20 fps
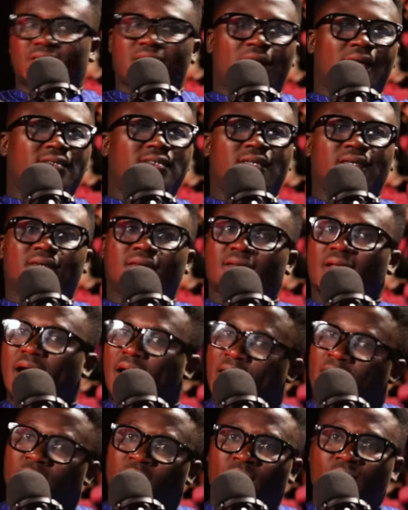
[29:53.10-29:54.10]
are taken
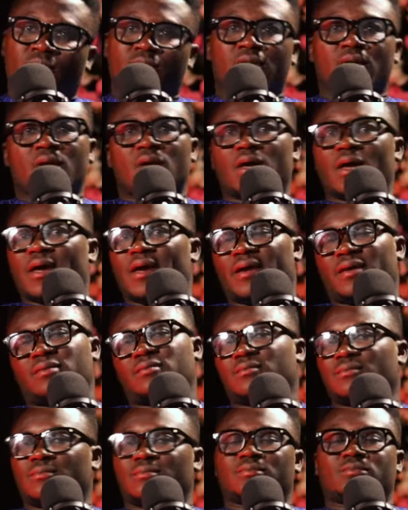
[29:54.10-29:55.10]
out, and
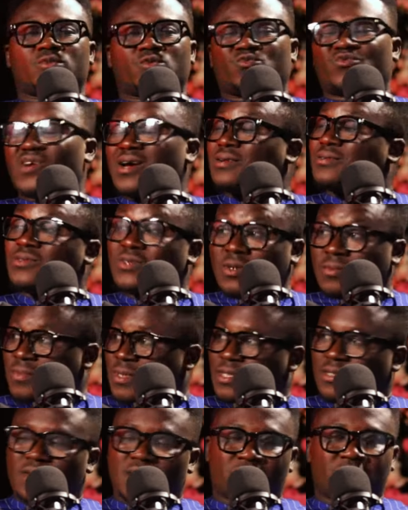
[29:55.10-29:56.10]

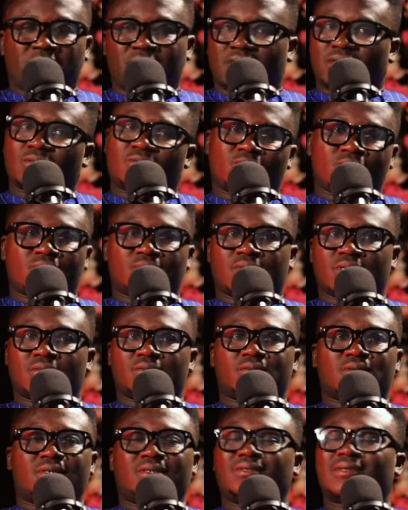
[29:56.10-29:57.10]
randomly, I mean, they he does, do, they,
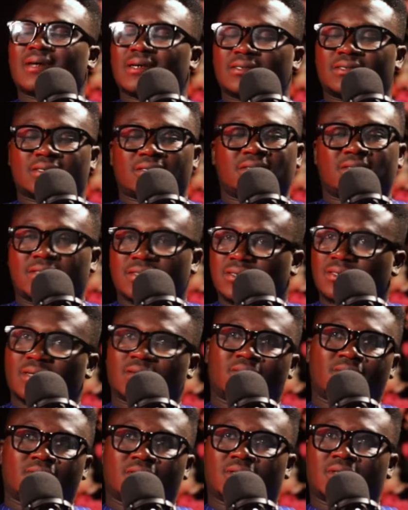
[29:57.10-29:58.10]
he does it. I
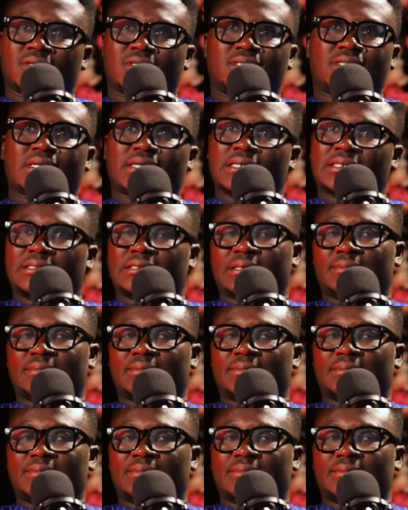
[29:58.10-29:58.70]
mean, it's it's a